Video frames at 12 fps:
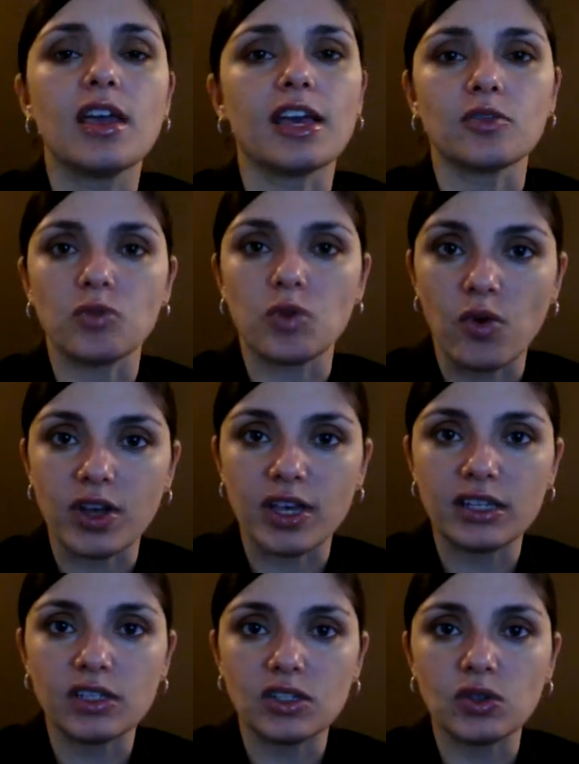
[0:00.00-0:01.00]
And we won't
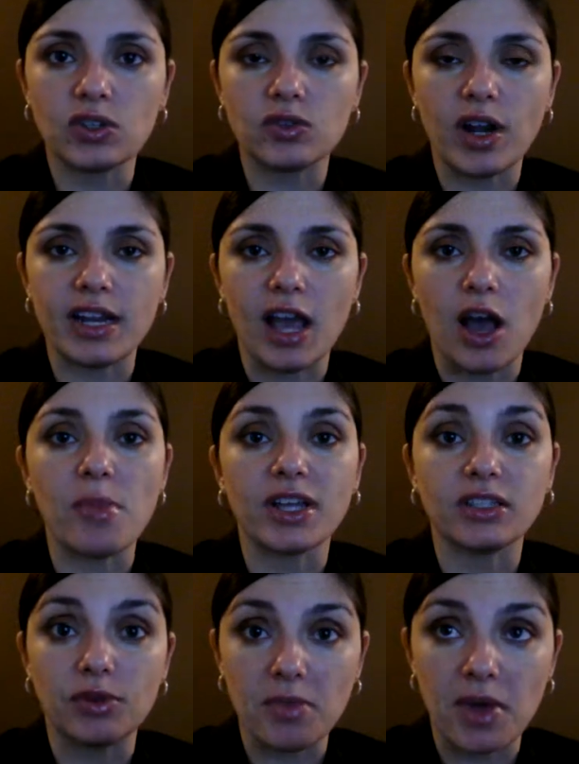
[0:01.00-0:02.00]
get into it right now,
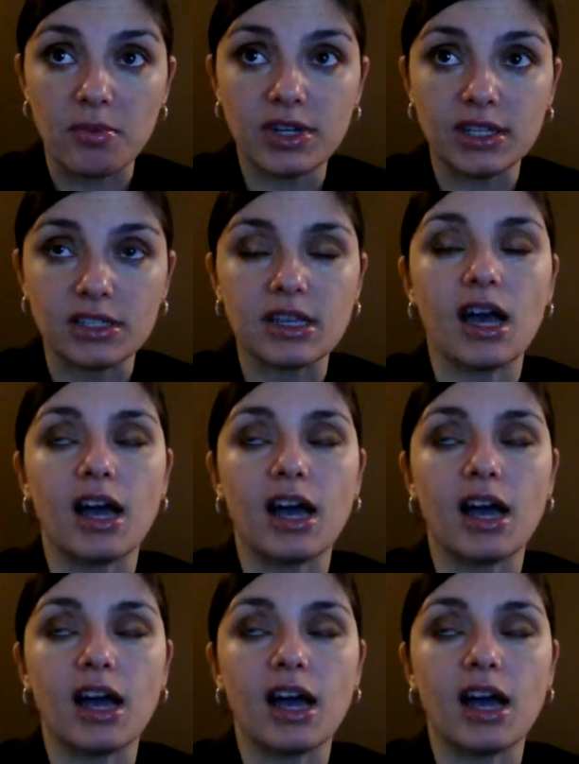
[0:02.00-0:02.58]
but remember this.